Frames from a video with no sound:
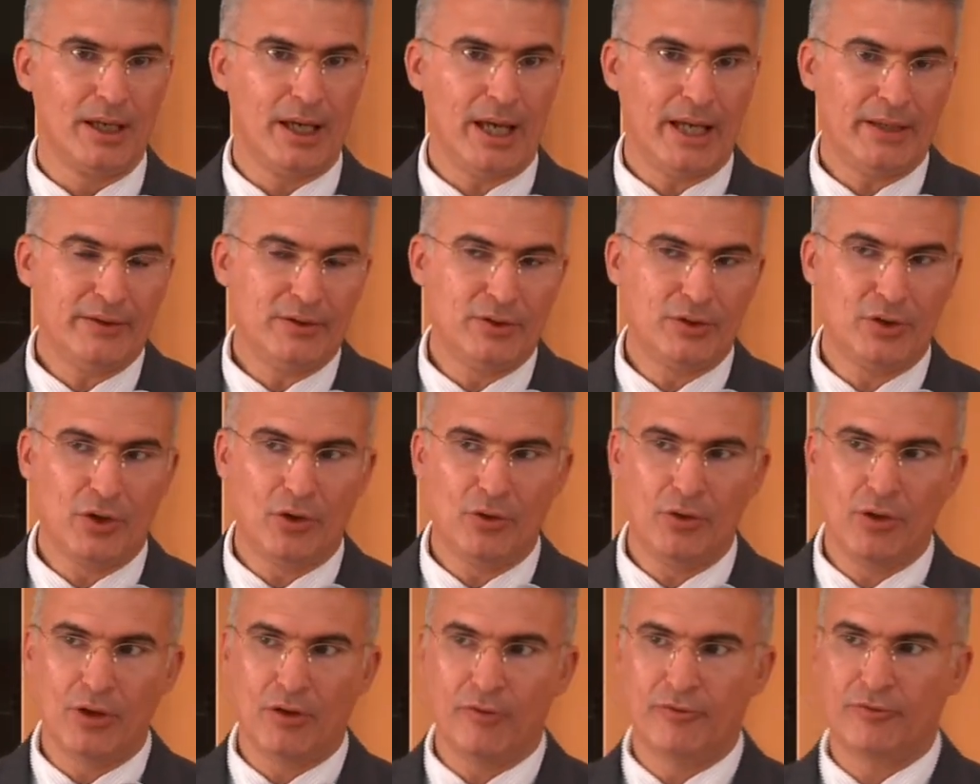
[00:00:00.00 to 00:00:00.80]
And the
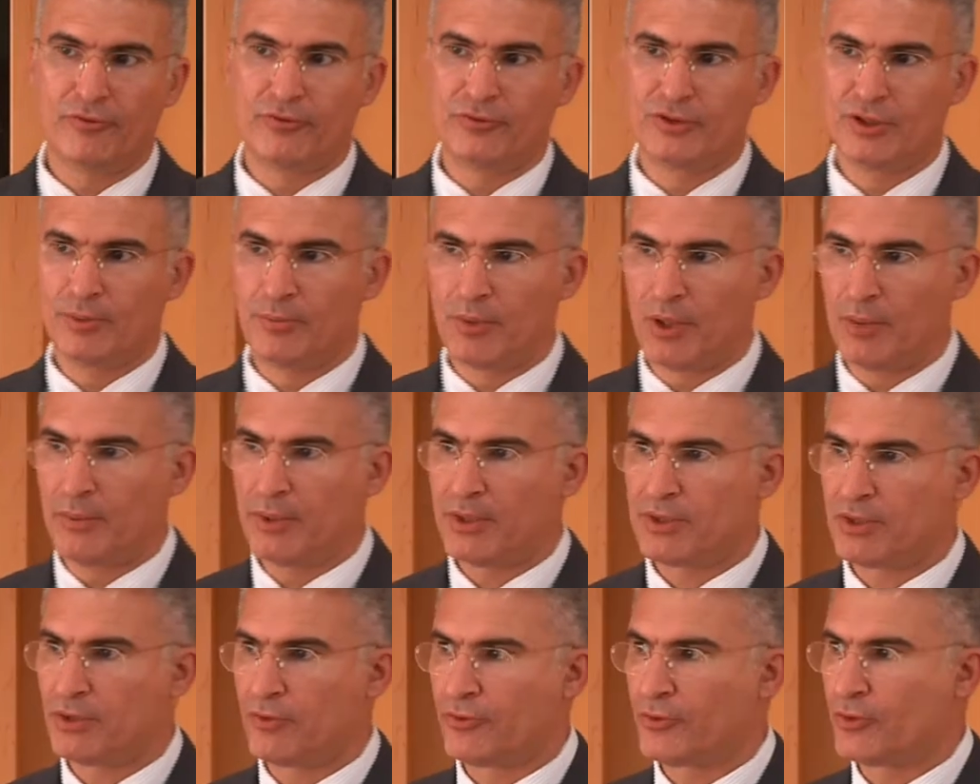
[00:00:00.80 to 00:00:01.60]
role of
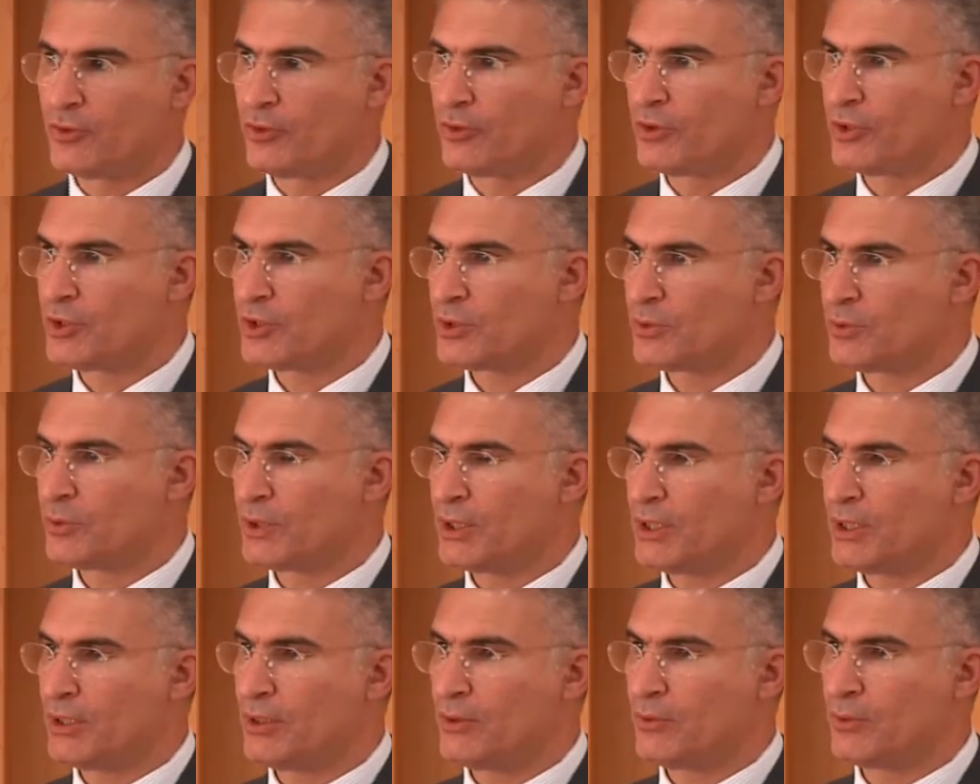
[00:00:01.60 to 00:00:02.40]
diplomats, of course,
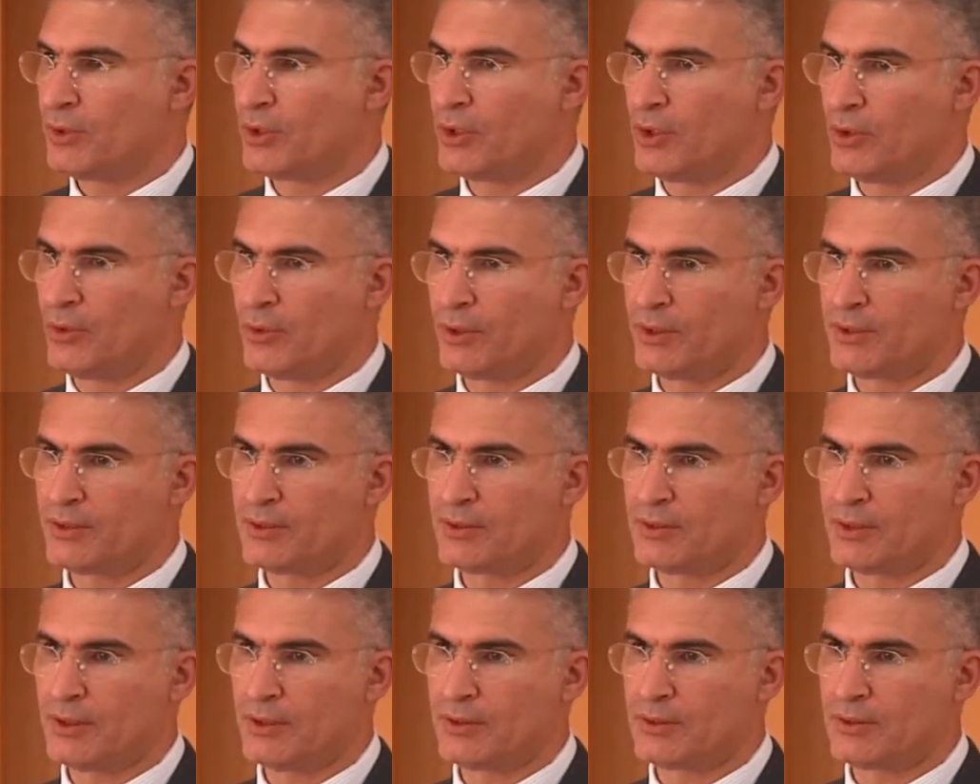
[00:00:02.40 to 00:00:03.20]
we know
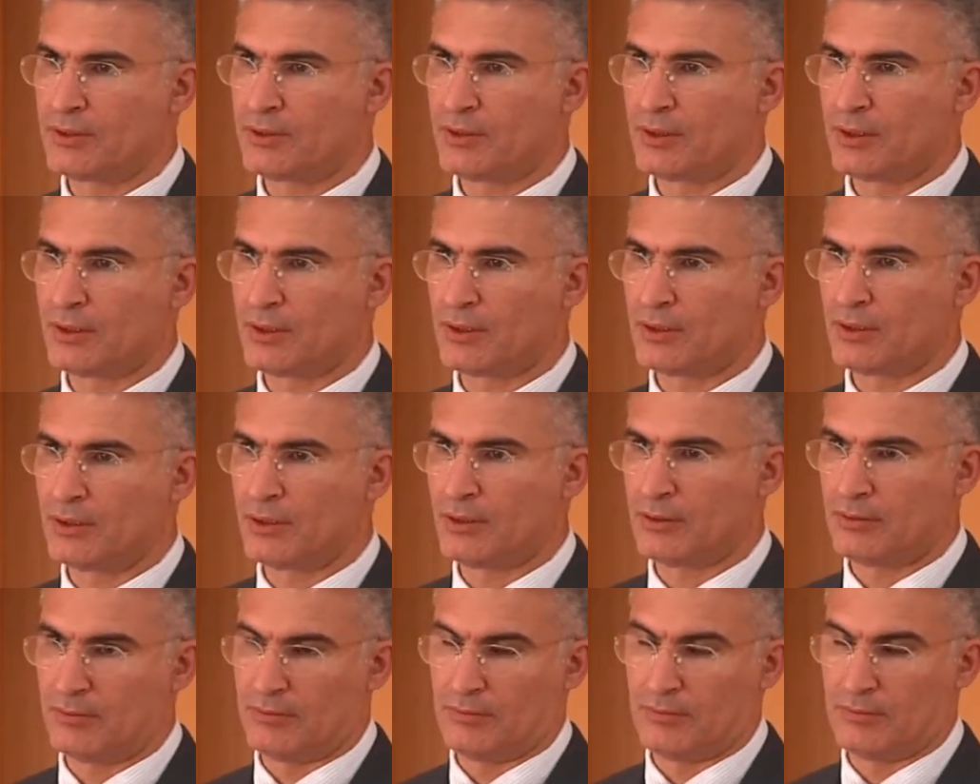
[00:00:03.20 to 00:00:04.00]
it's
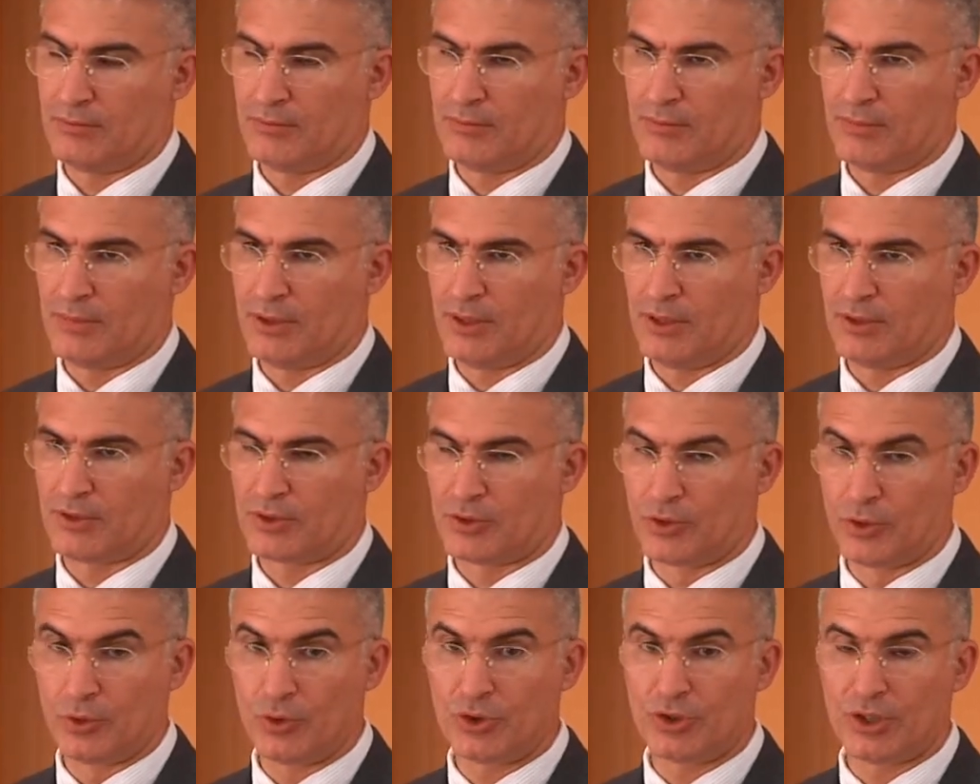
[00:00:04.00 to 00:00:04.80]

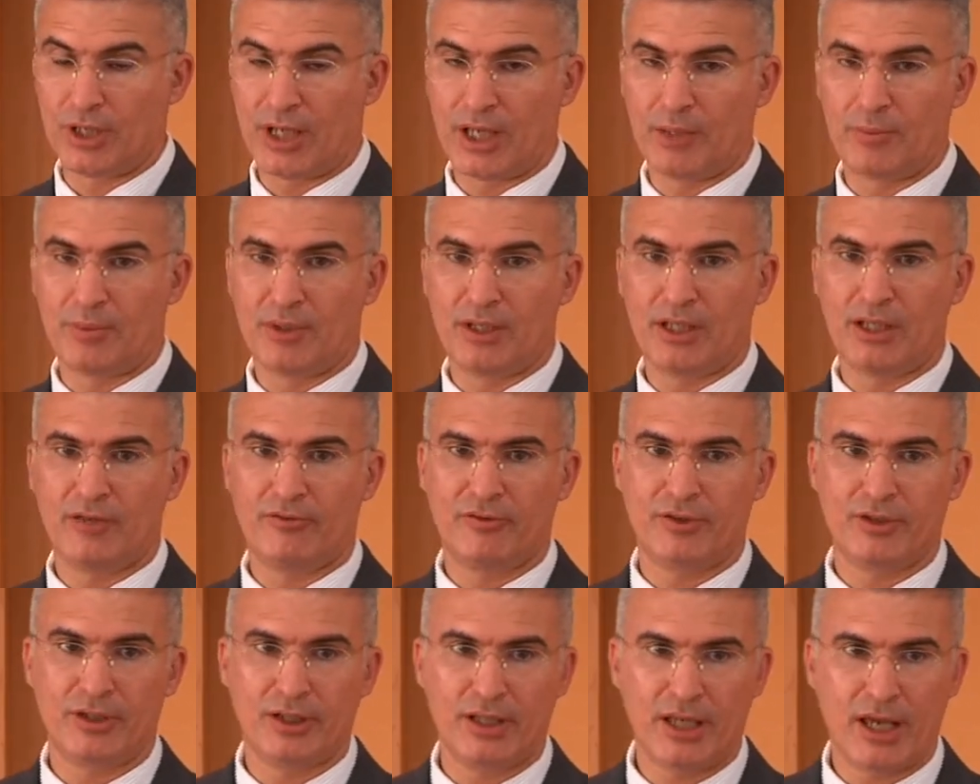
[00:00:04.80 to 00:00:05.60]
crucial, I
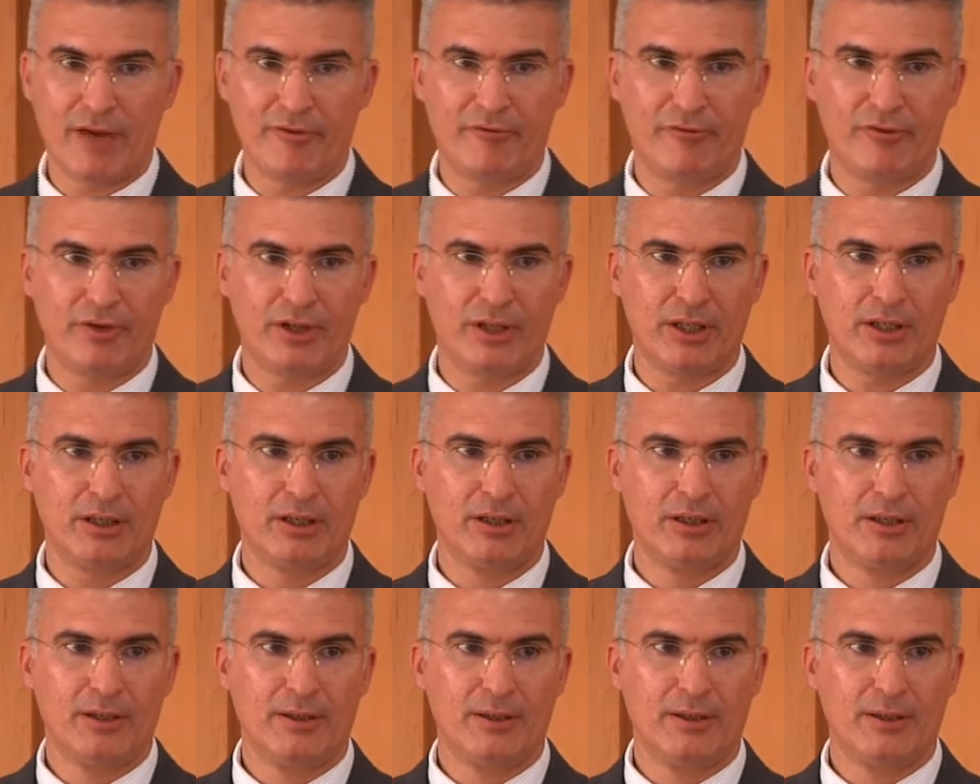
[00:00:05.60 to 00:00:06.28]
believe, in everything